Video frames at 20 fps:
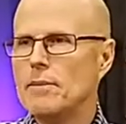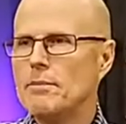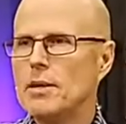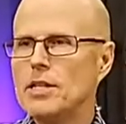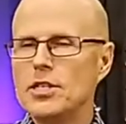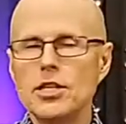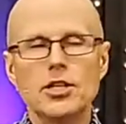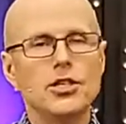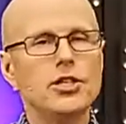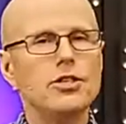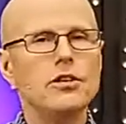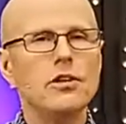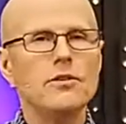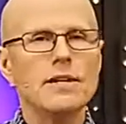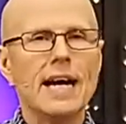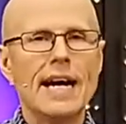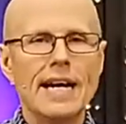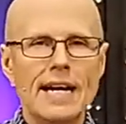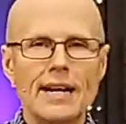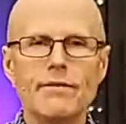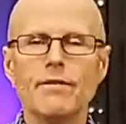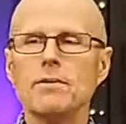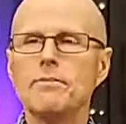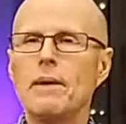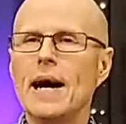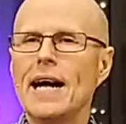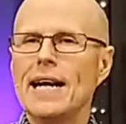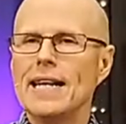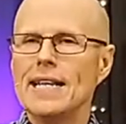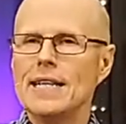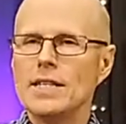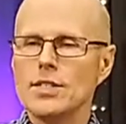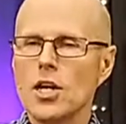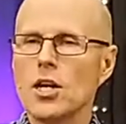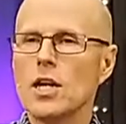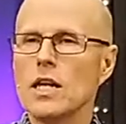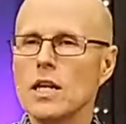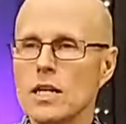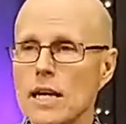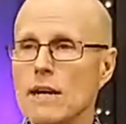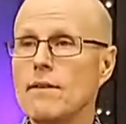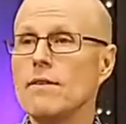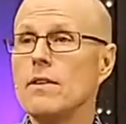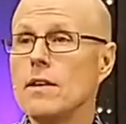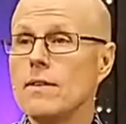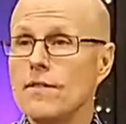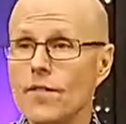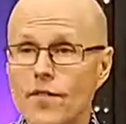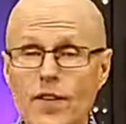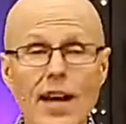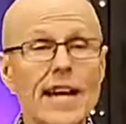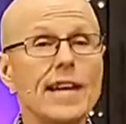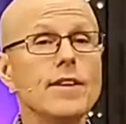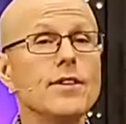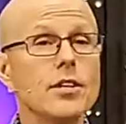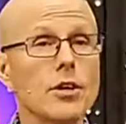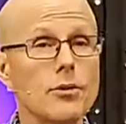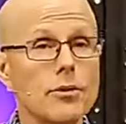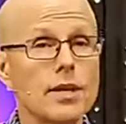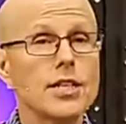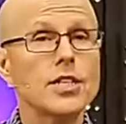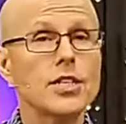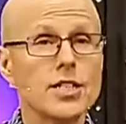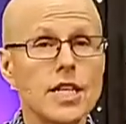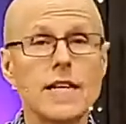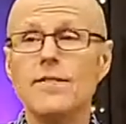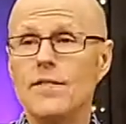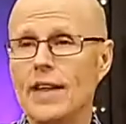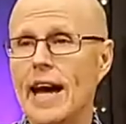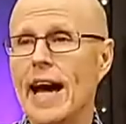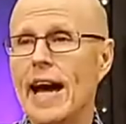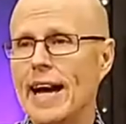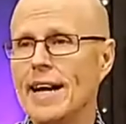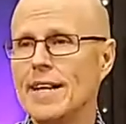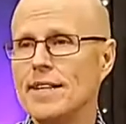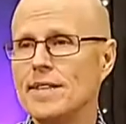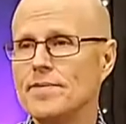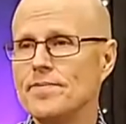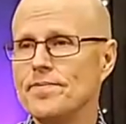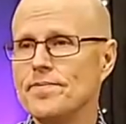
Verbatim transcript: But did you know not everybody is on a level of faith to receive that?